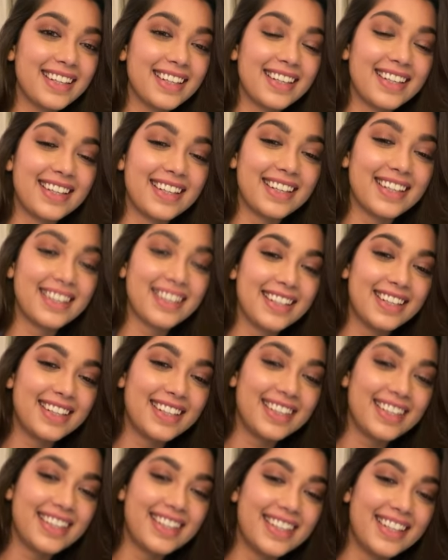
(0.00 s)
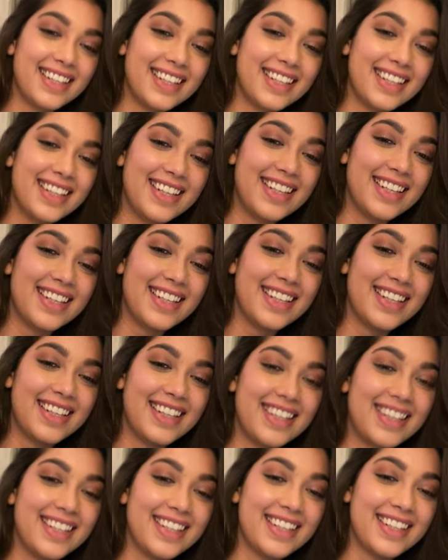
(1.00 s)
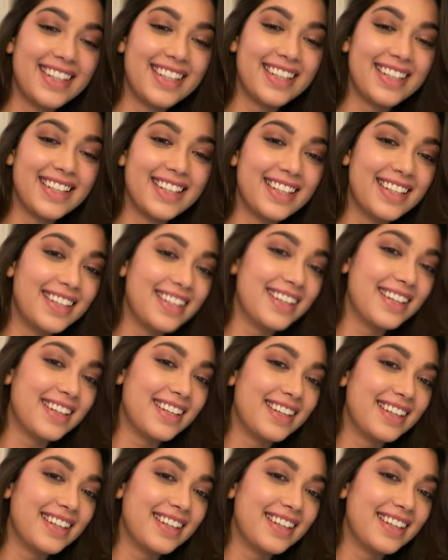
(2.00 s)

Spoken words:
(no one is talking)